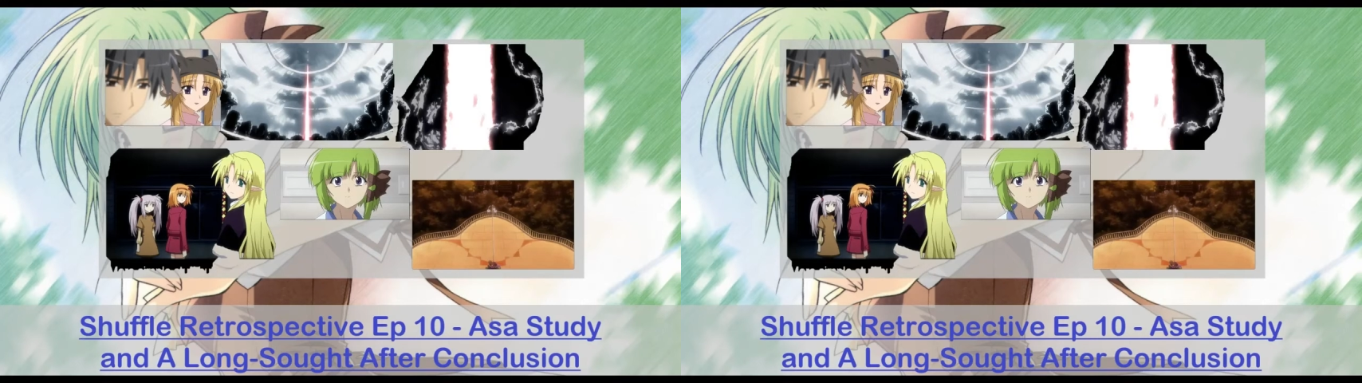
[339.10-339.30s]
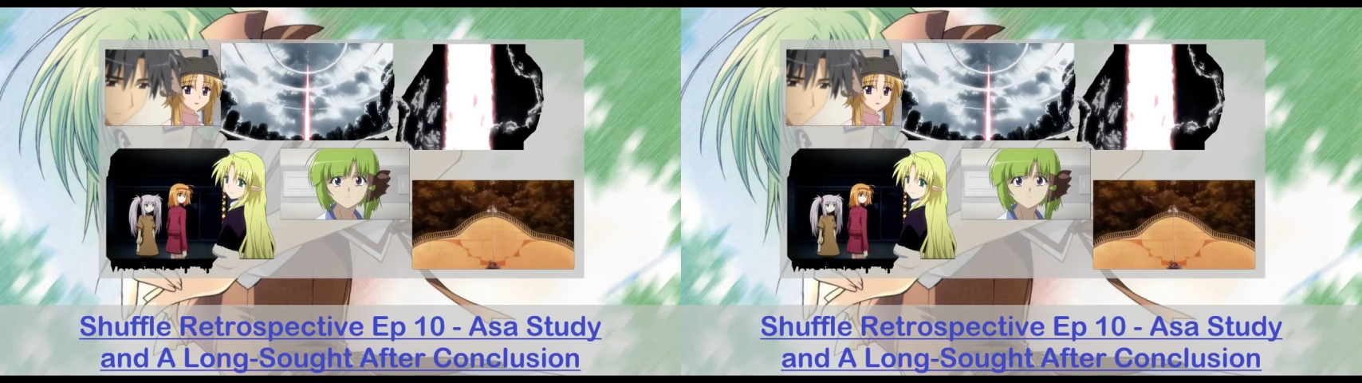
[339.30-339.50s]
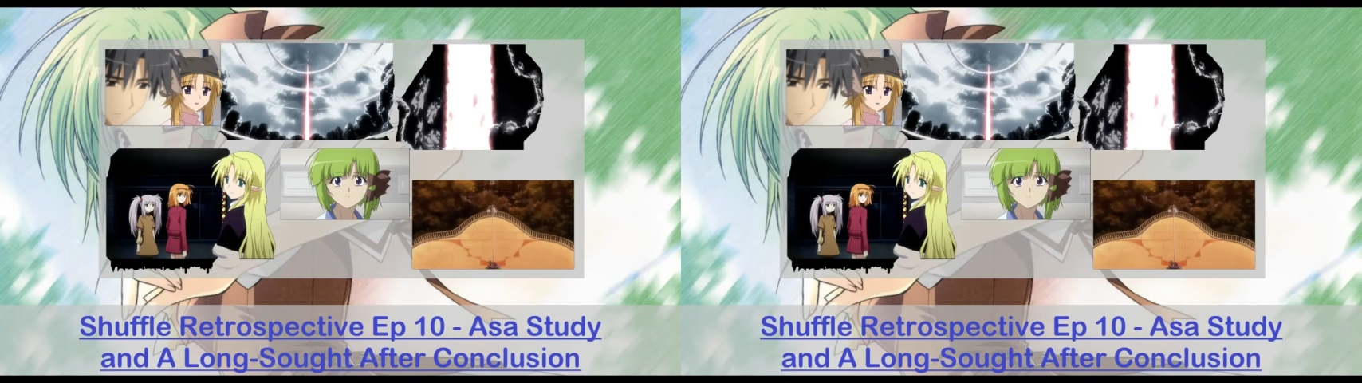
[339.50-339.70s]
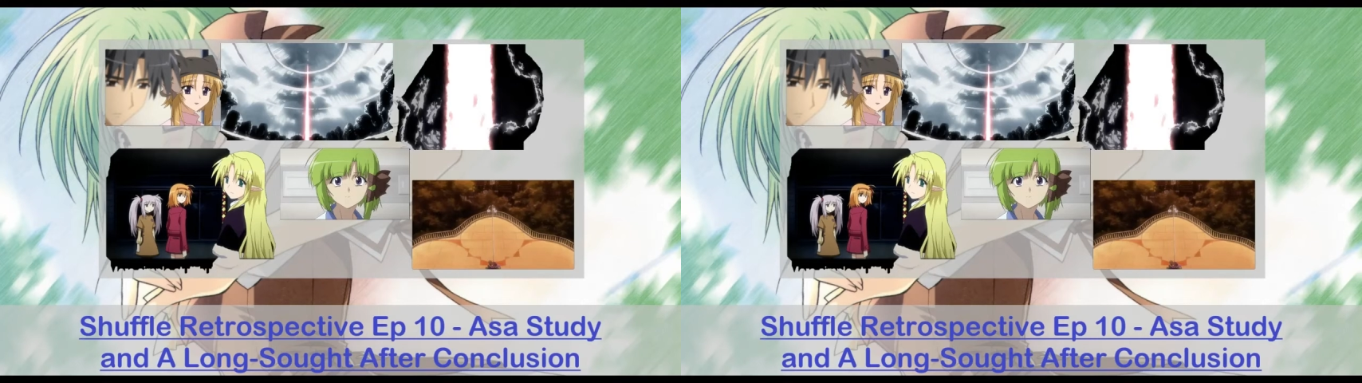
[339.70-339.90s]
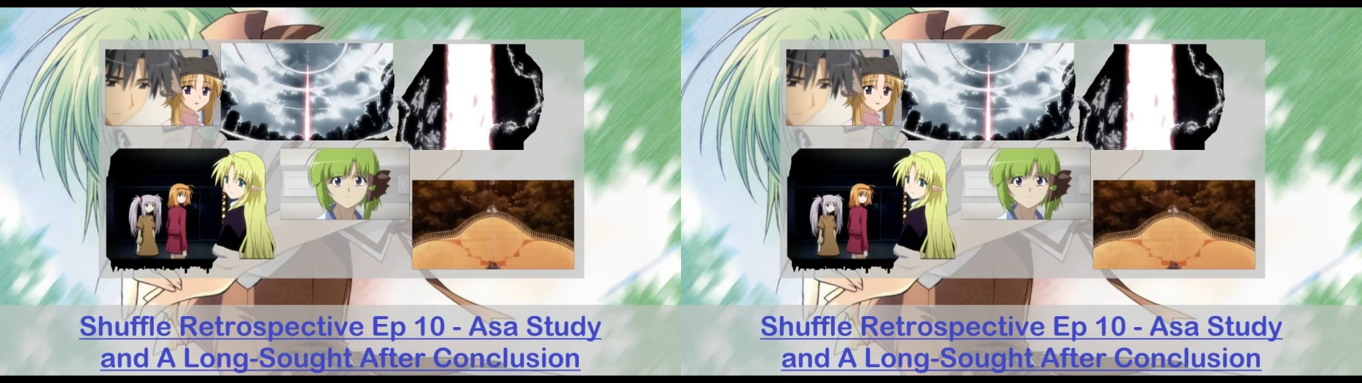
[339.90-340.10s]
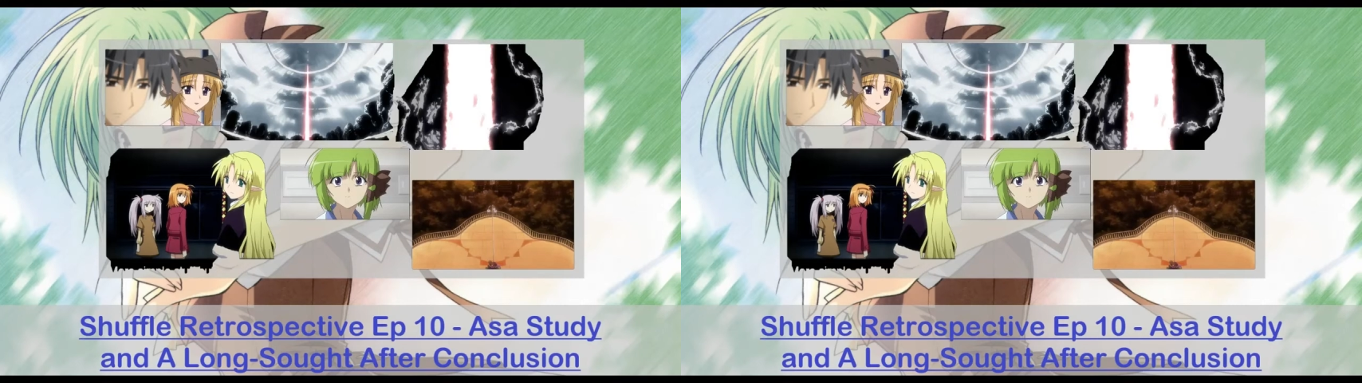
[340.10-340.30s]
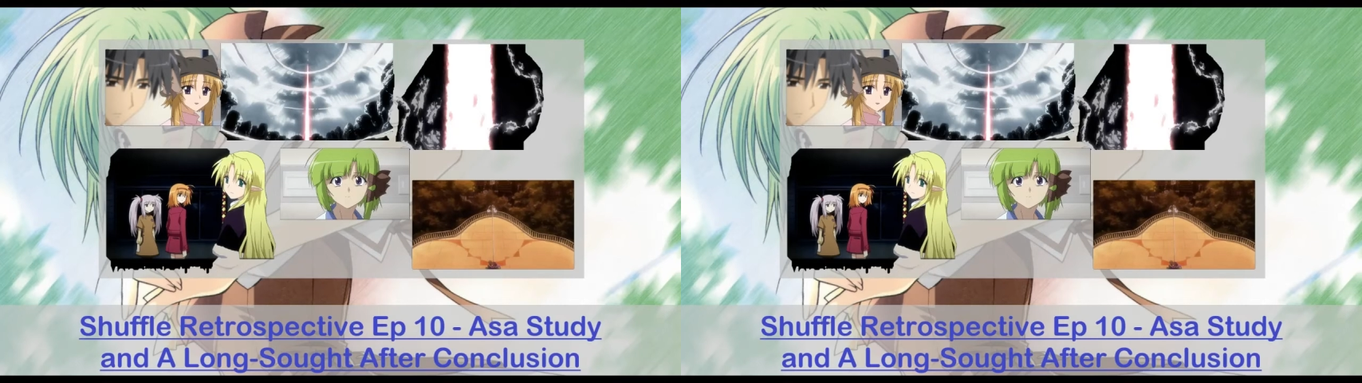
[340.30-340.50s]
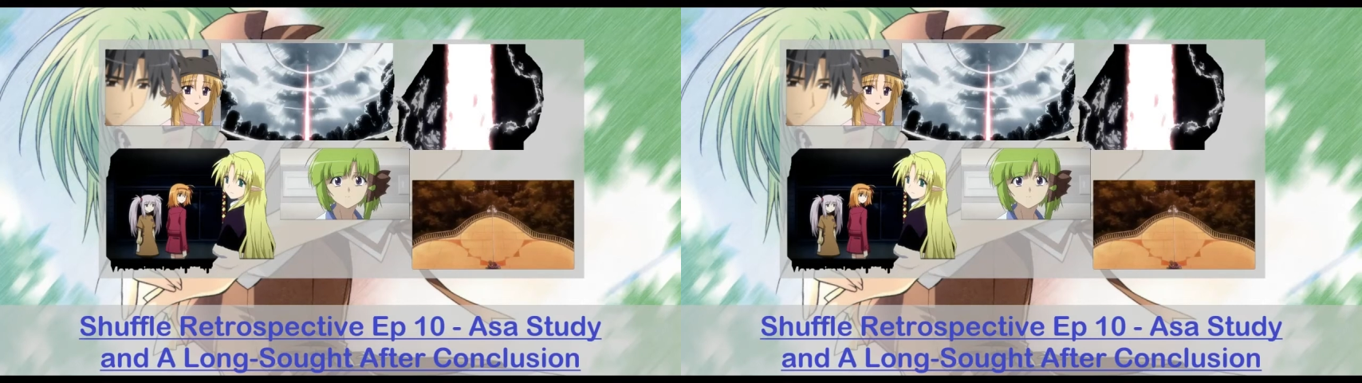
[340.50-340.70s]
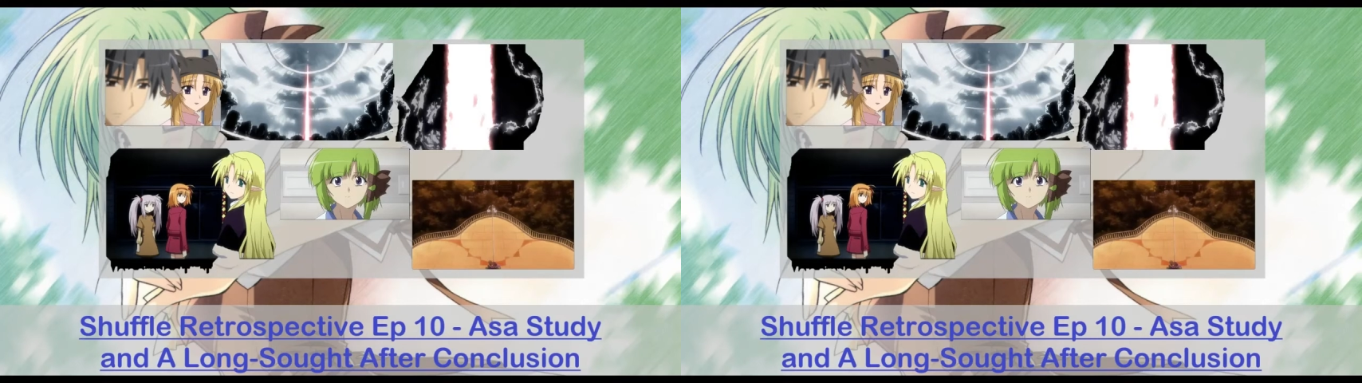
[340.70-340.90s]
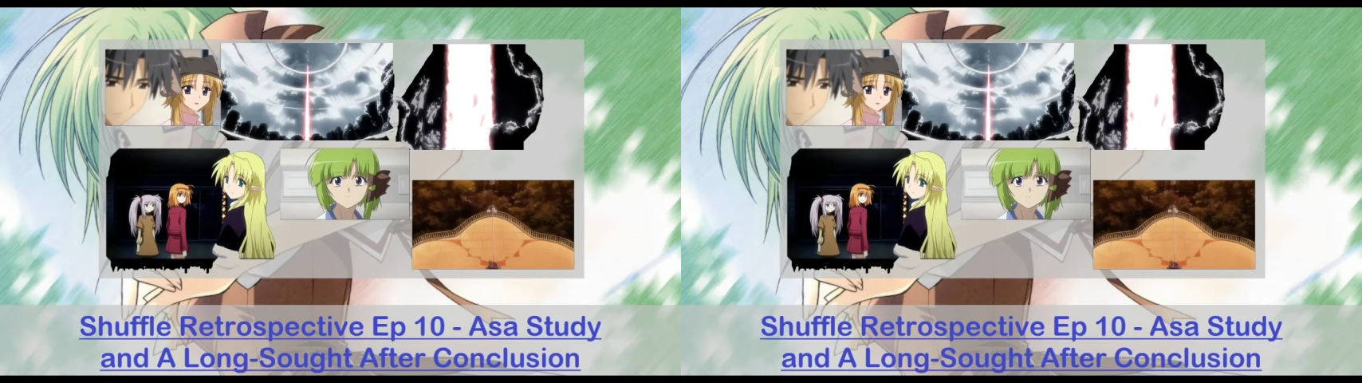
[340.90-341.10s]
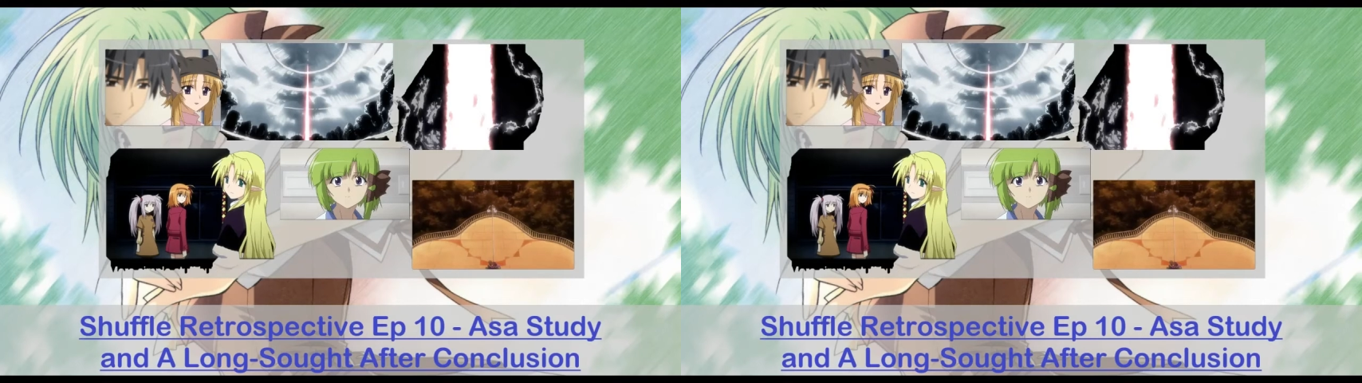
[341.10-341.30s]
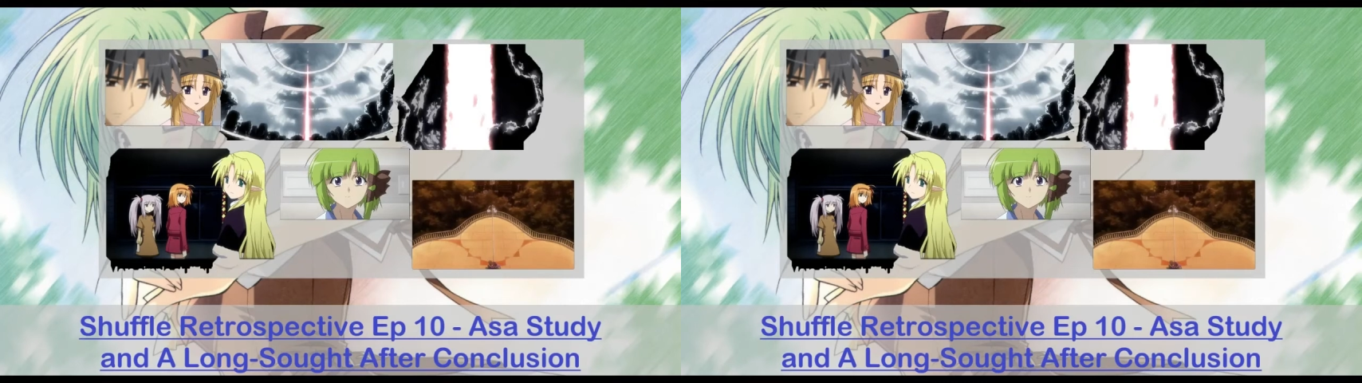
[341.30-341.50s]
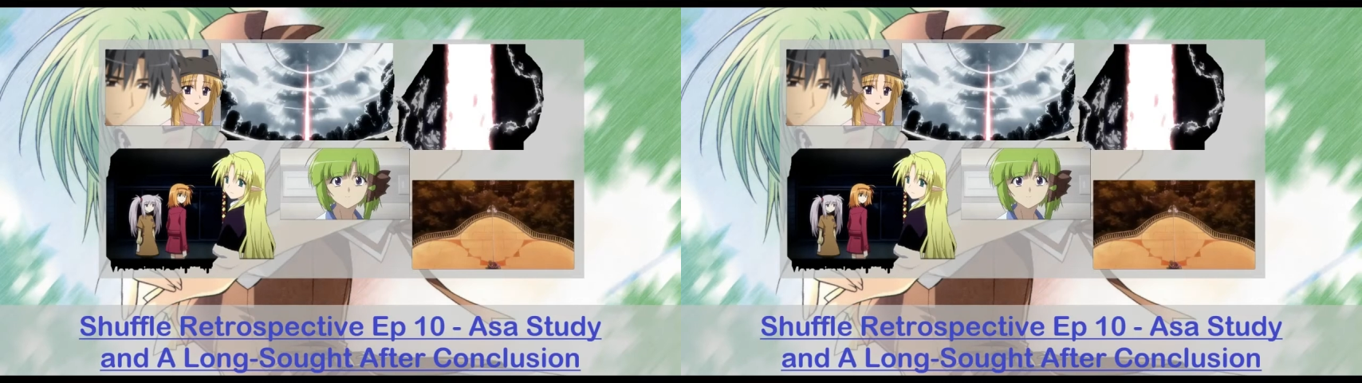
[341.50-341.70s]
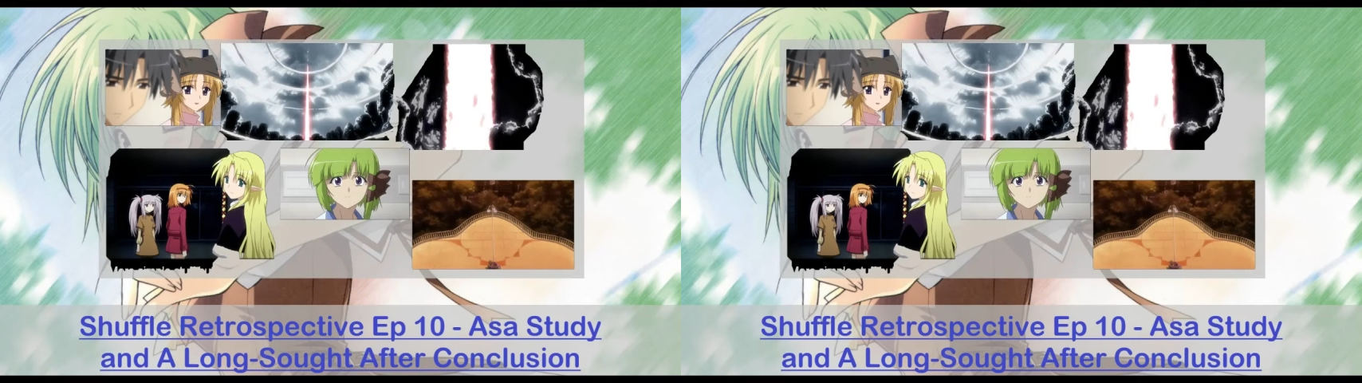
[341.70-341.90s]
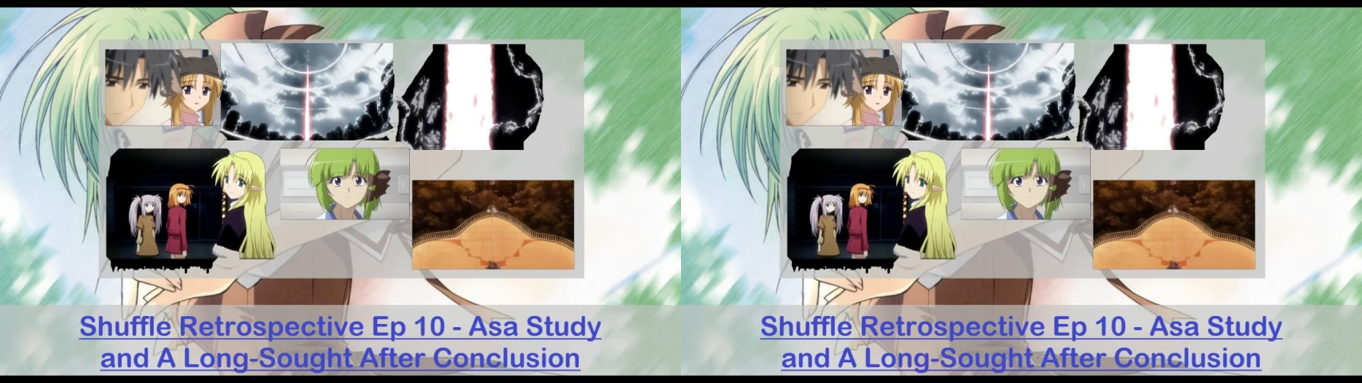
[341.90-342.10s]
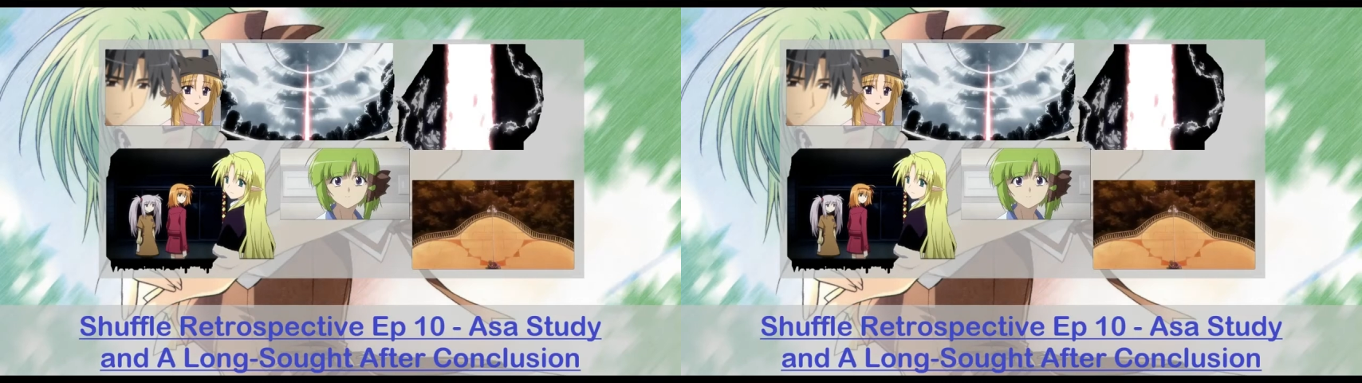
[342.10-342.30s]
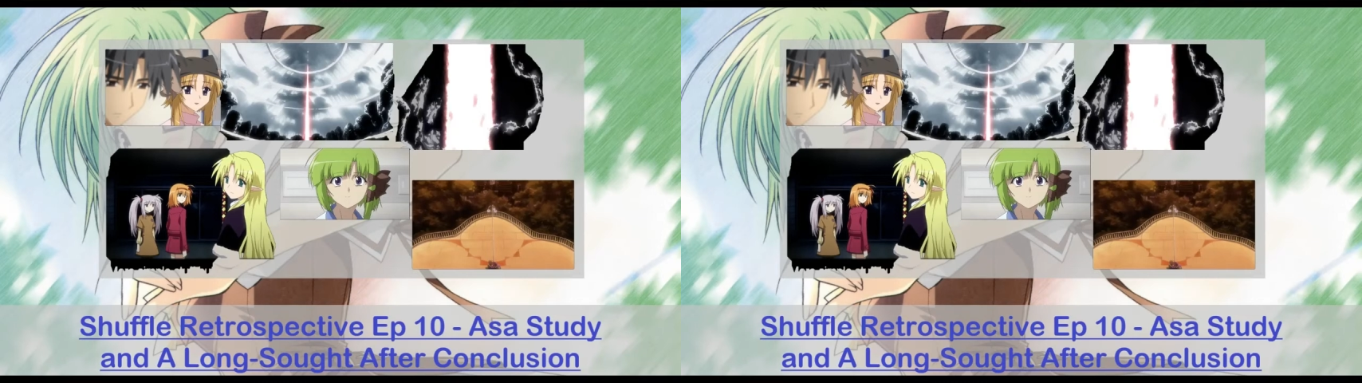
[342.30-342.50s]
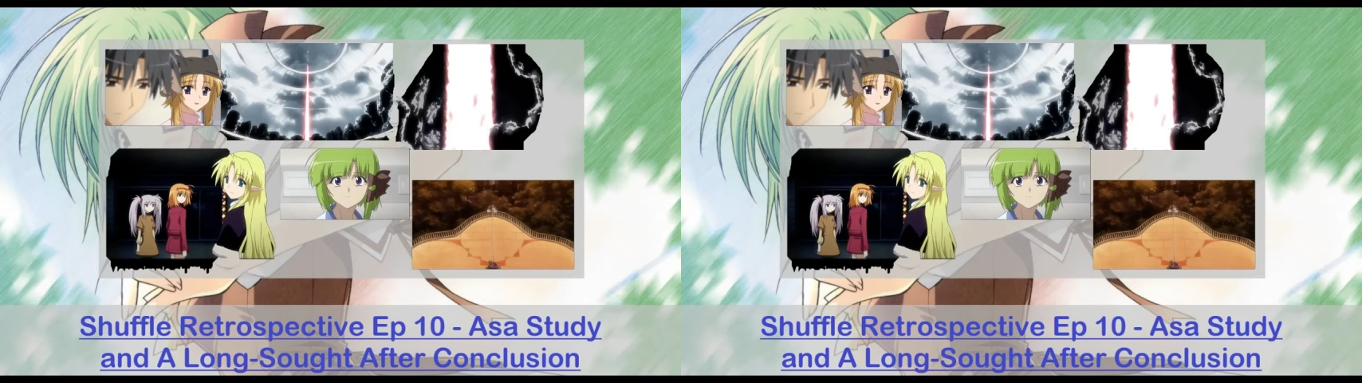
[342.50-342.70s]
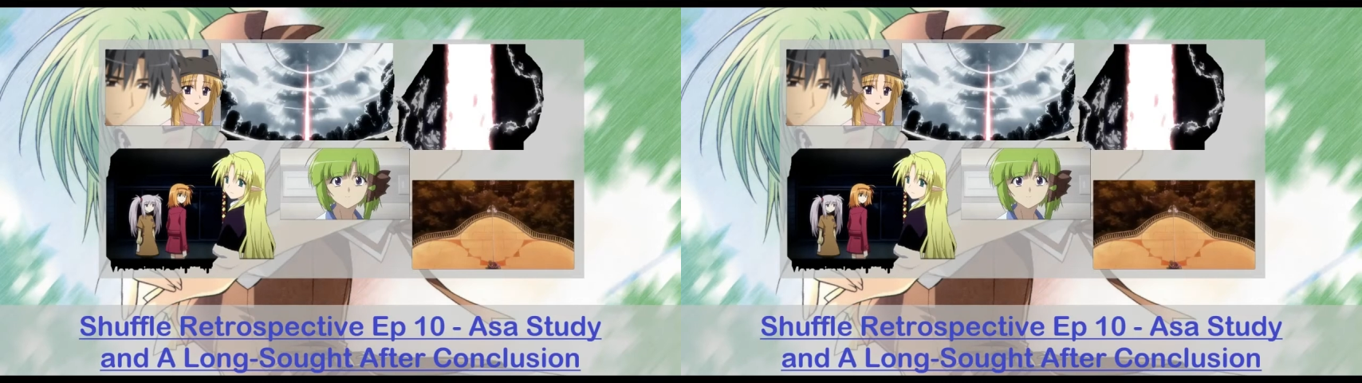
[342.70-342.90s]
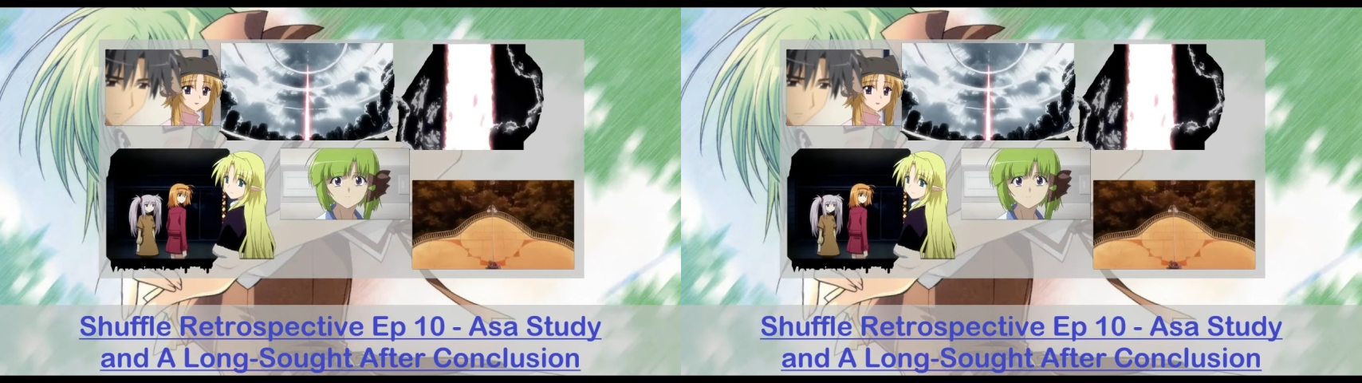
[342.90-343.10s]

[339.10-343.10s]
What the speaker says: (no speaker visible)